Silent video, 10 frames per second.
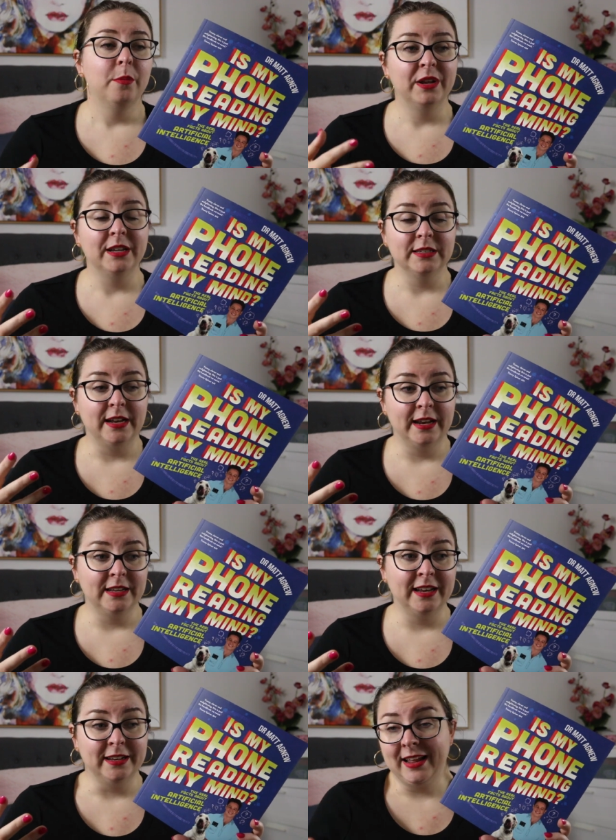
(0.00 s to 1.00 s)
because it,
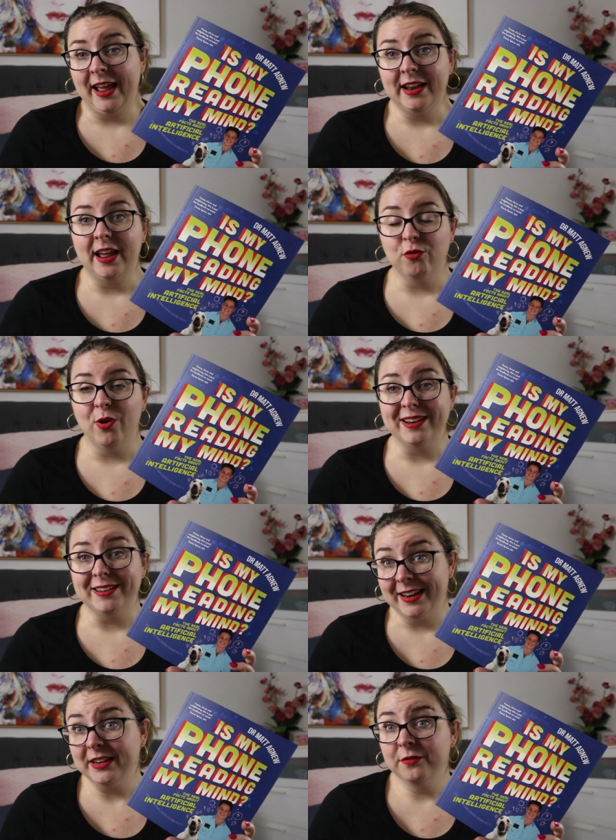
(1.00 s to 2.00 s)
it can have quite a
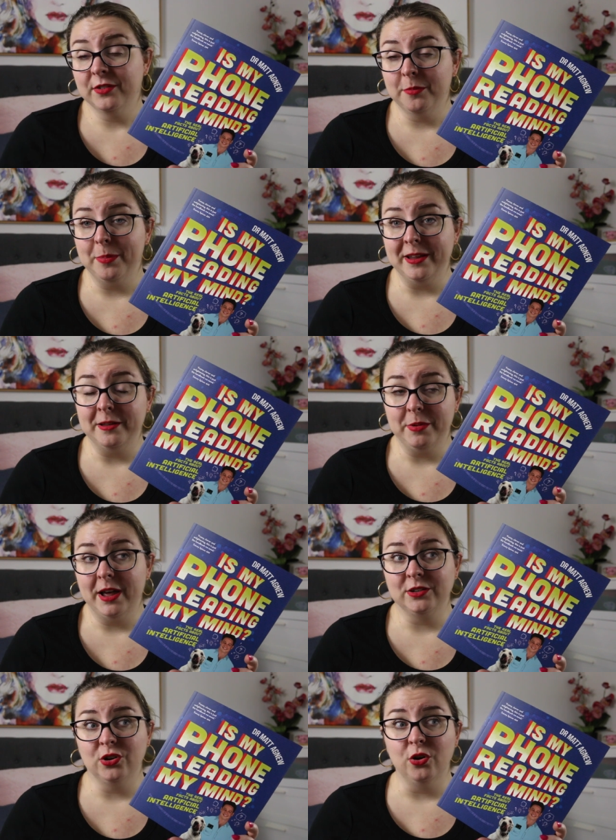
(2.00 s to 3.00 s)
negative
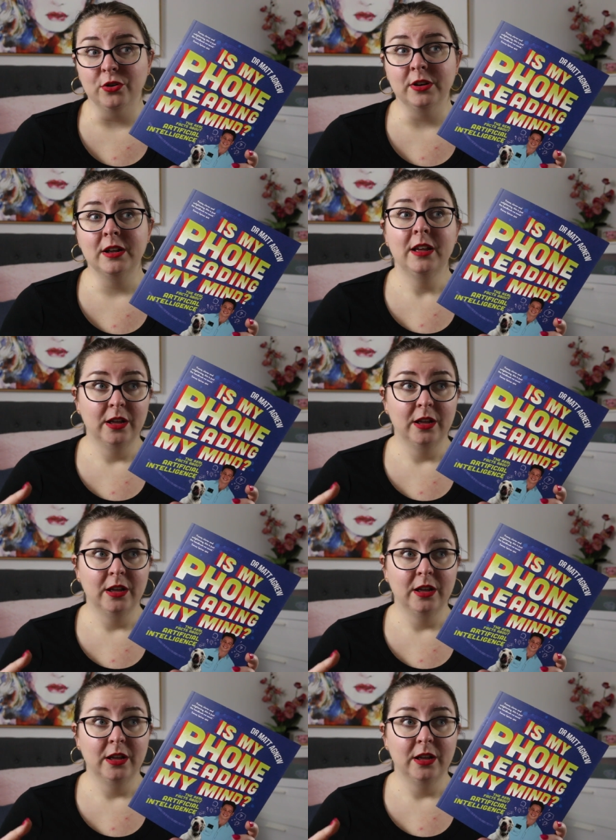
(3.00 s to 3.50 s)
impact on